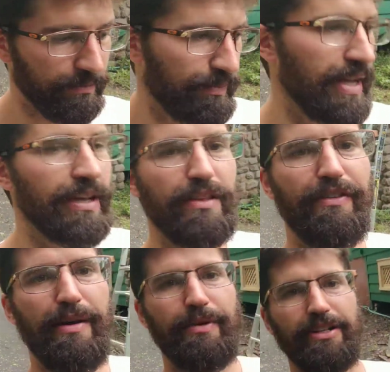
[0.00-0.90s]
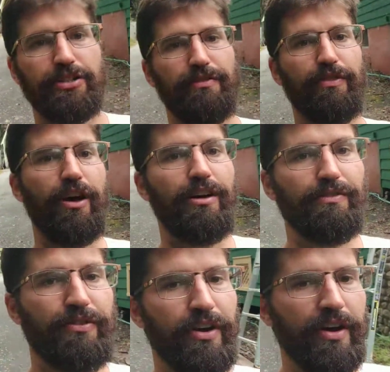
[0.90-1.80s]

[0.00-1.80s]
being in the vibration of love,